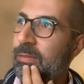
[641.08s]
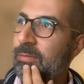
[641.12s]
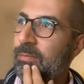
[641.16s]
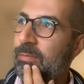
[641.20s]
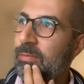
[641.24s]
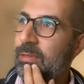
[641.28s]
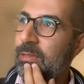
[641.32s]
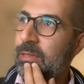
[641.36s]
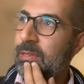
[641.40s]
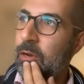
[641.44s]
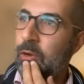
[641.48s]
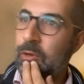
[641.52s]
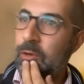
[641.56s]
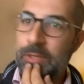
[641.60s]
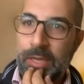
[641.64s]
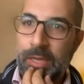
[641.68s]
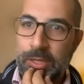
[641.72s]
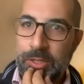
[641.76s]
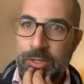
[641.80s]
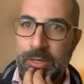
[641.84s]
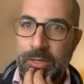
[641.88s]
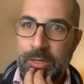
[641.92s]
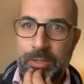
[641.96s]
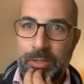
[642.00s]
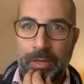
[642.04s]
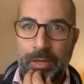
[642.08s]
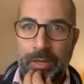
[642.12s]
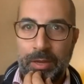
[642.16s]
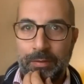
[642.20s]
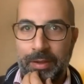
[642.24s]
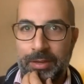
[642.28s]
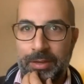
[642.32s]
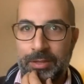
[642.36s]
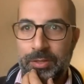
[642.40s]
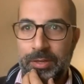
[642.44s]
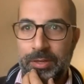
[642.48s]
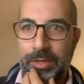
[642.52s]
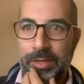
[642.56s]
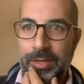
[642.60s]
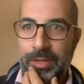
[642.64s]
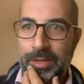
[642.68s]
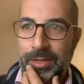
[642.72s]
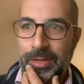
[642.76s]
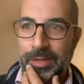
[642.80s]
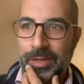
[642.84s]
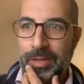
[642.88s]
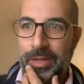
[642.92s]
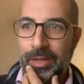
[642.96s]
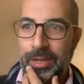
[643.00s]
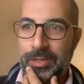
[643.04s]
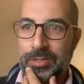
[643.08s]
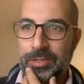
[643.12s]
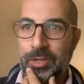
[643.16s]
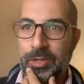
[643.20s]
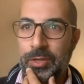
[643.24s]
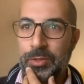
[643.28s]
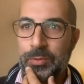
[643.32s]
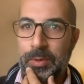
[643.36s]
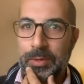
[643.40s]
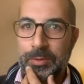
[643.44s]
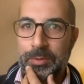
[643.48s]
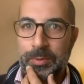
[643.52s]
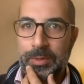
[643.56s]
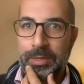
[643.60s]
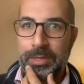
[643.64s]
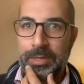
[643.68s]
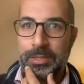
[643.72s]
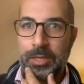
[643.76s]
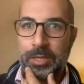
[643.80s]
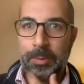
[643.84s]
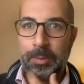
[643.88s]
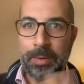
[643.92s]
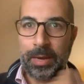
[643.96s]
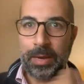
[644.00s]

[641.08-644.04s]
the location that you have actually is not what will determine.